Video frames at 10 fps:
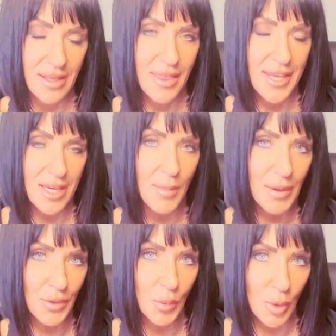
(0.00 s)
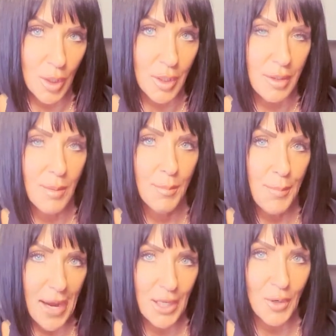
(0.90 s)
Think about the word
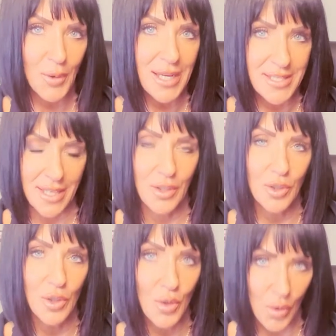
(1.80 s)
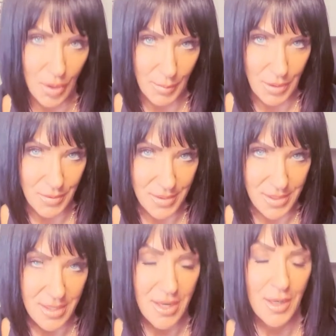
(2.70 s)
bioidentical hormones.